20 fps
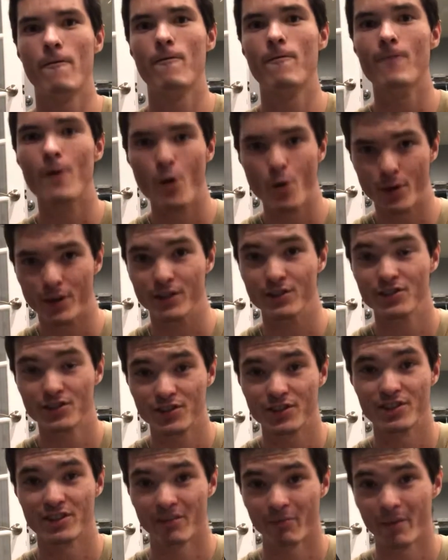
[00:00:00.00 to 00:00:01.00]
Focus
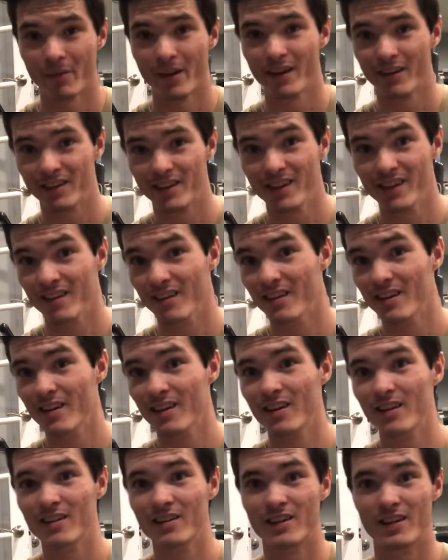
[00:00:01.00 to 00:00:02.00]
is the main key,
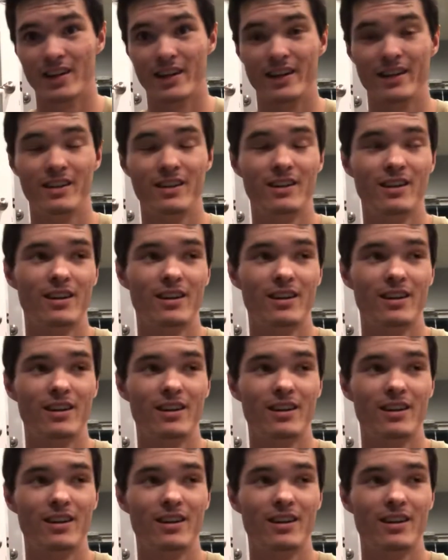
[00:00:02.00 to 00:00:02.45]
right?